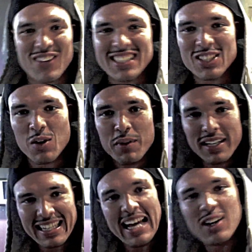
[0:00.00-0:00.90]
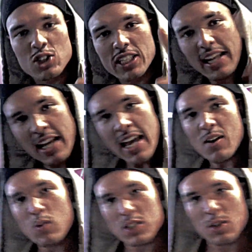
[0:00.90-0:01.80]
core. You have to ask yourself, who
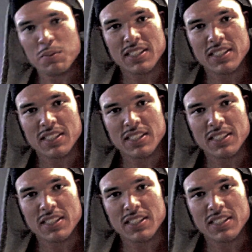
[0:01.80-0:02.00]
am I?